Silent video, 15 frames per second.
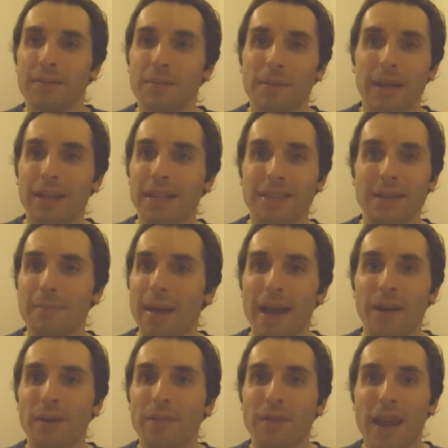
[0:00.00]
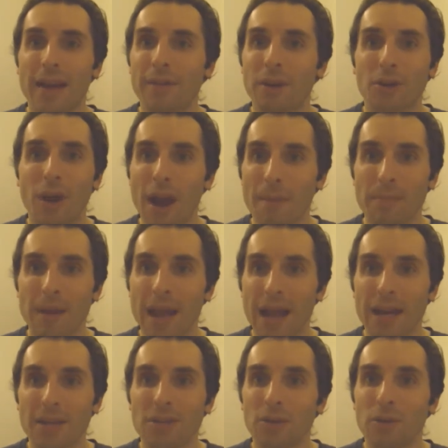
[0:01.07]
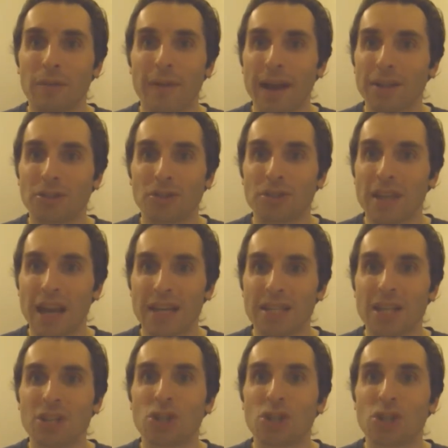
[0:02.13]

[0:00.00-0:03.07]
it doesn't matter if you have a crappy attitude of exercising,